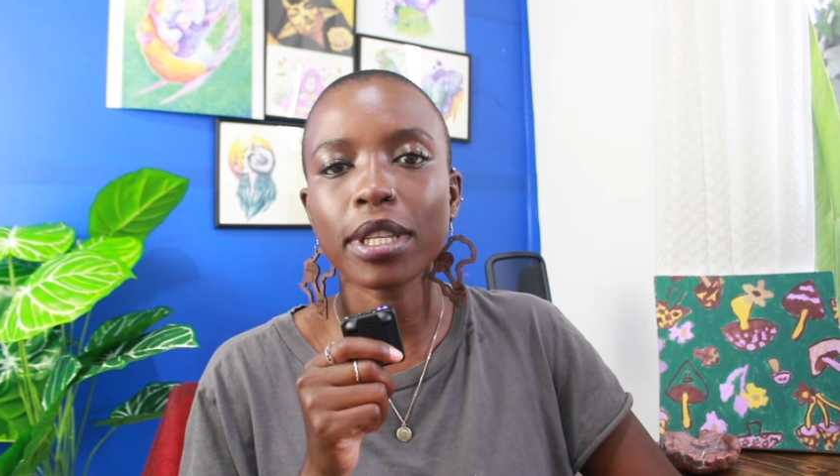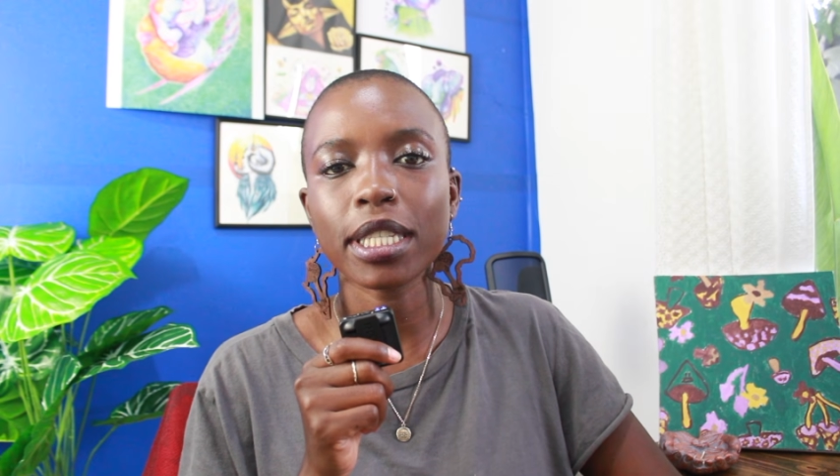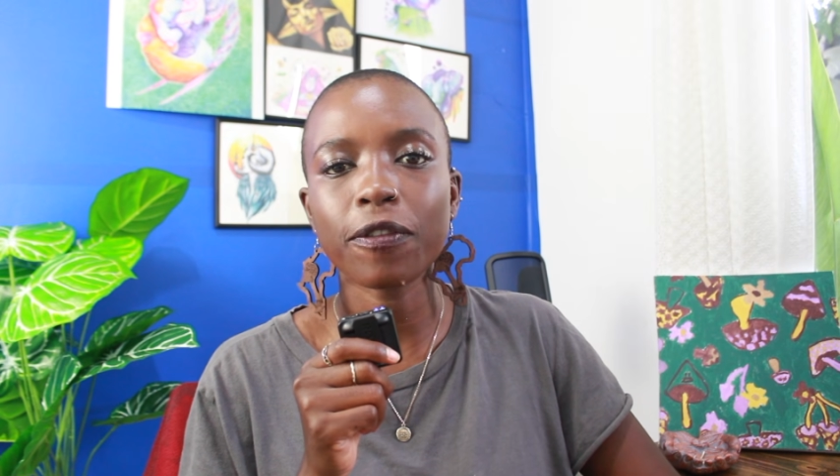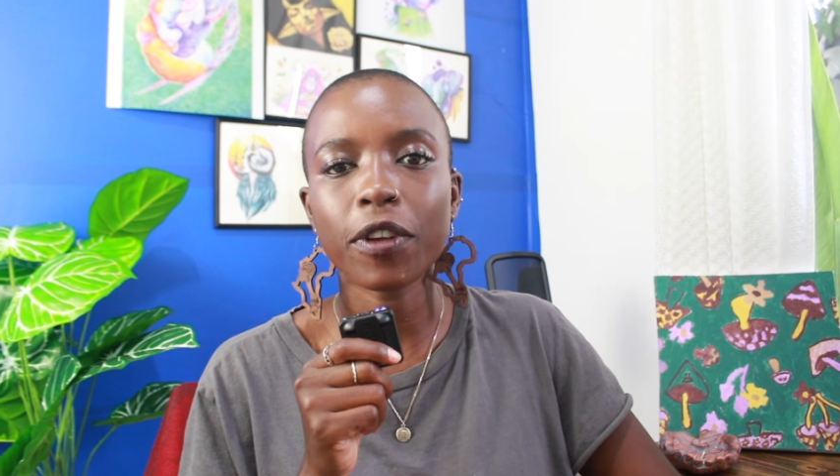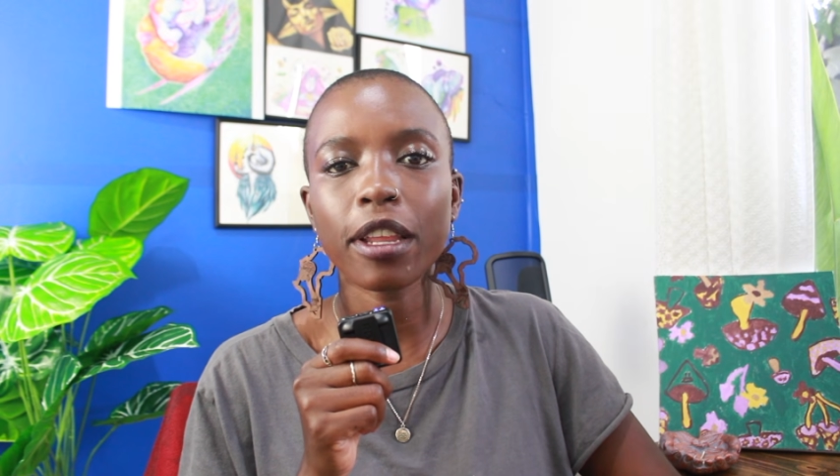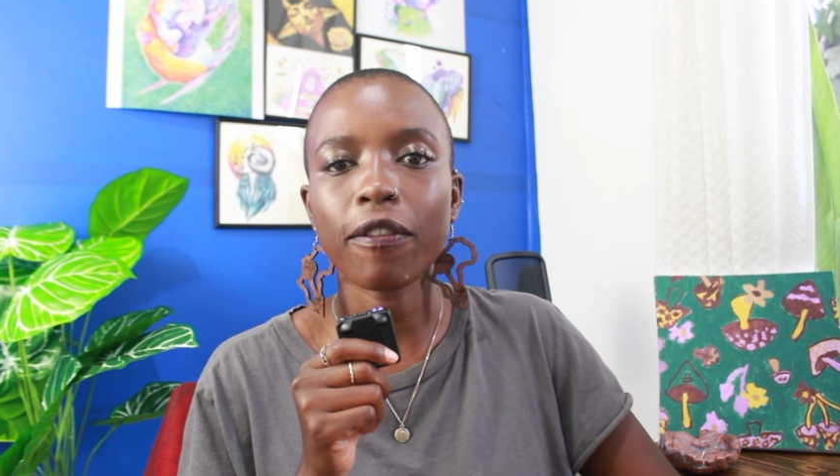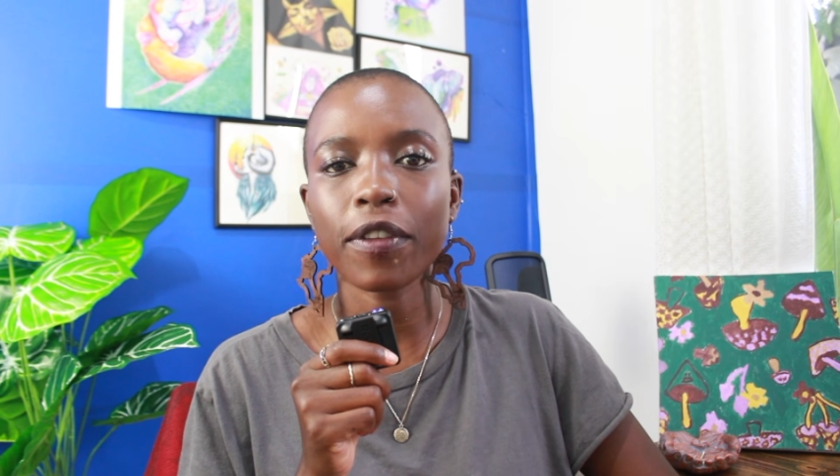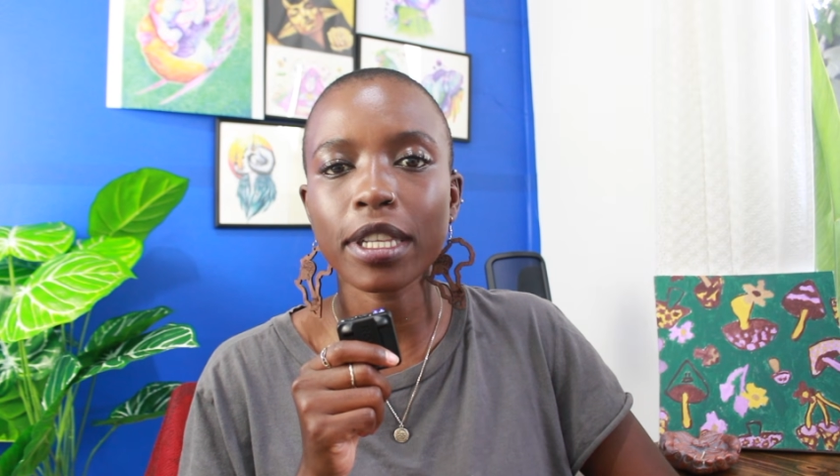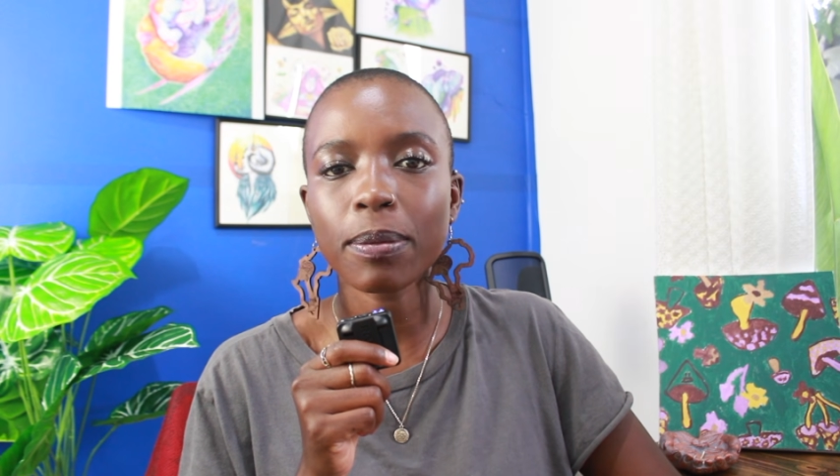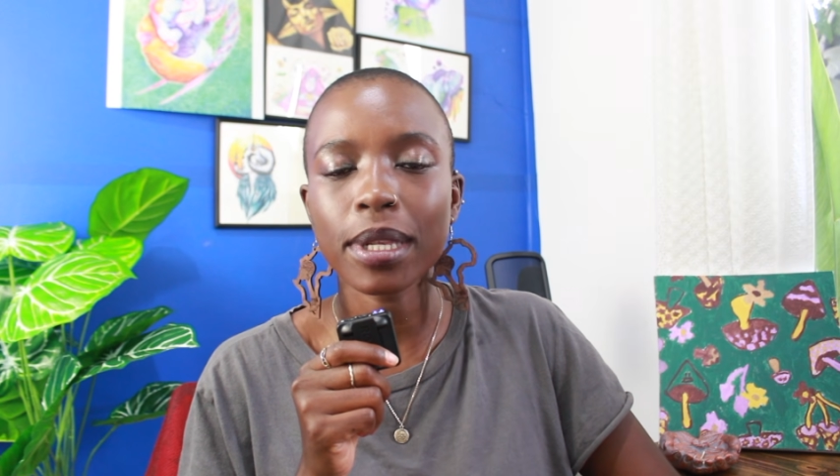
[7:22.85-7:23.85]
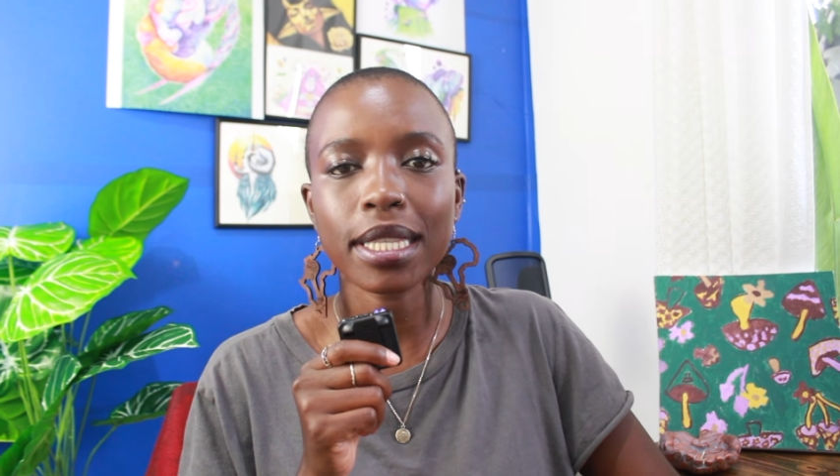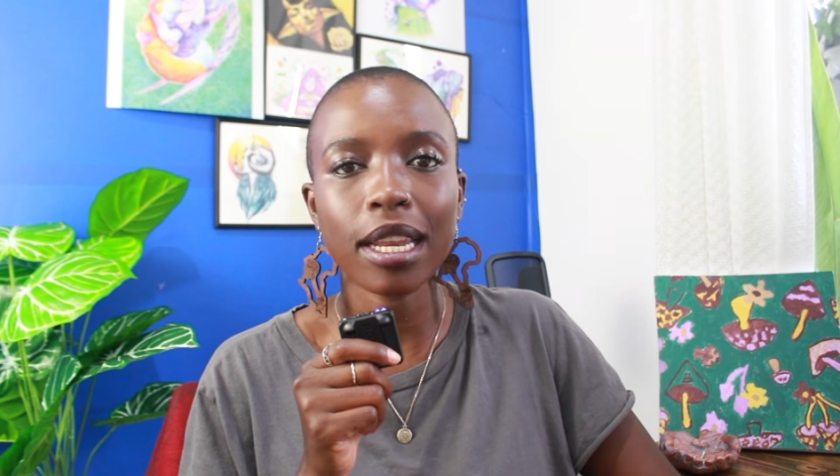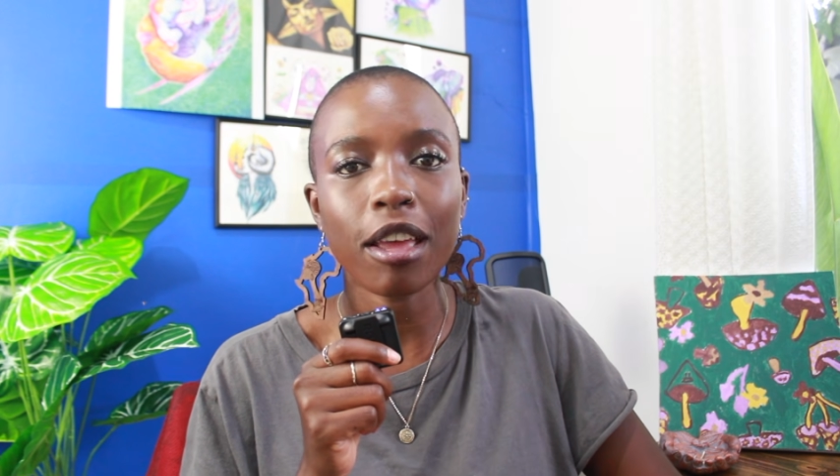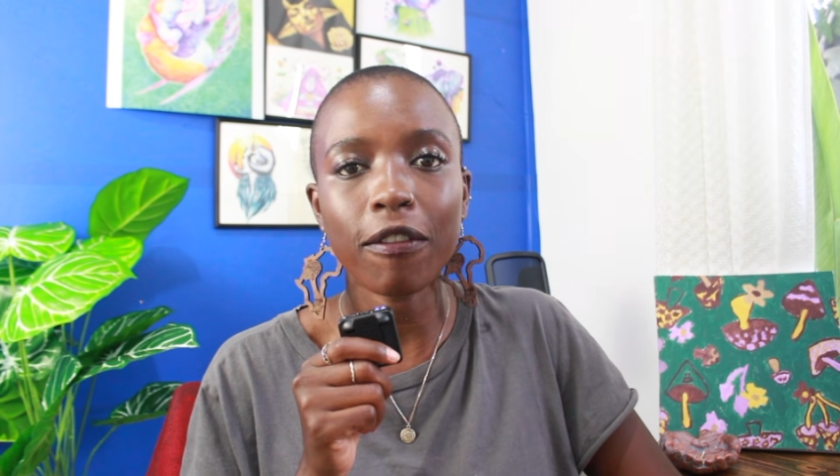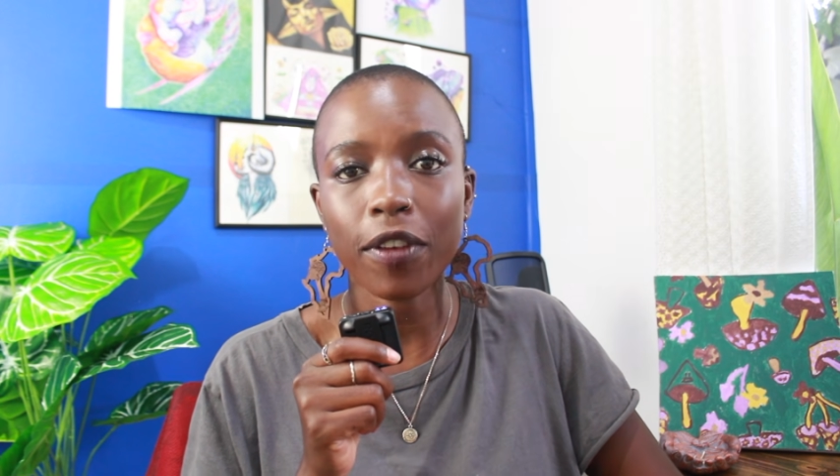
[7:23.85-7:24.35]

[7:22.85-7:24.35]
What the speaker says: the different investments that are